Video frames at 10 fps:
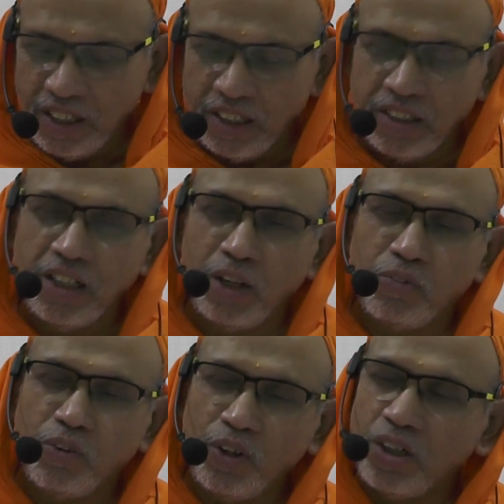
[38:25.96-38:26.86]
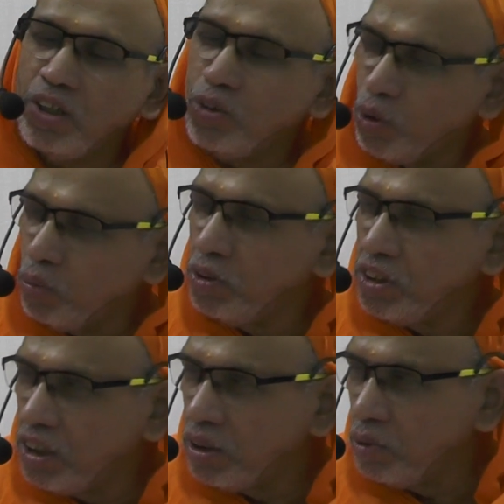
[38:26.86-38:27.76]
Therefore, don't be
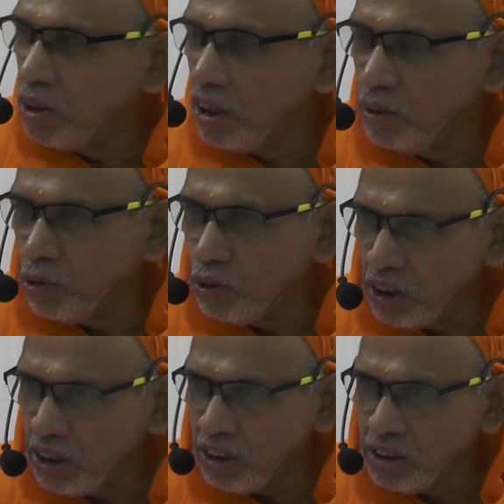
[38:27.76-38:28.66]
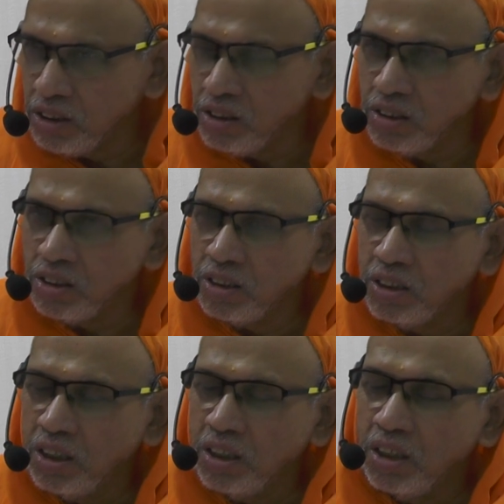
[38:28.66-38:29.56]
sentimental about it.
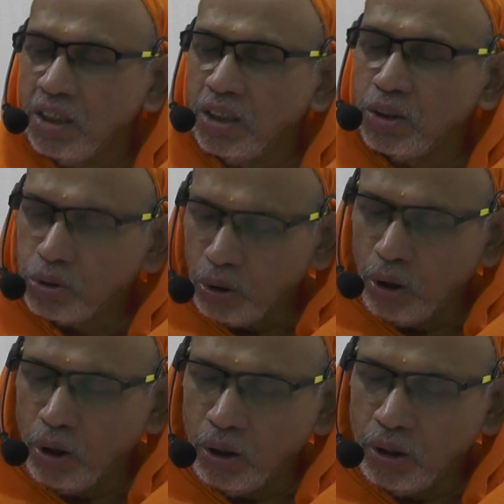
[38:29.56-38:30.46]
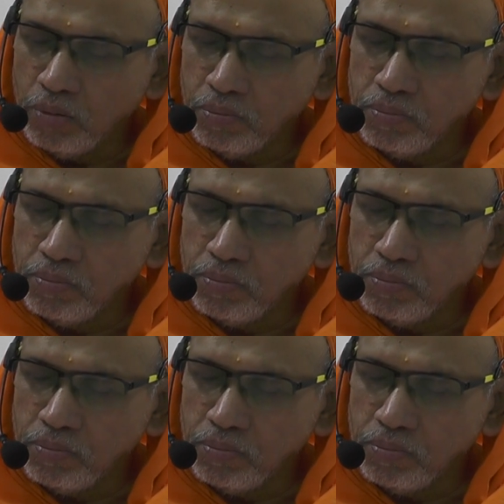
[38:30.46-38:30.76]
So,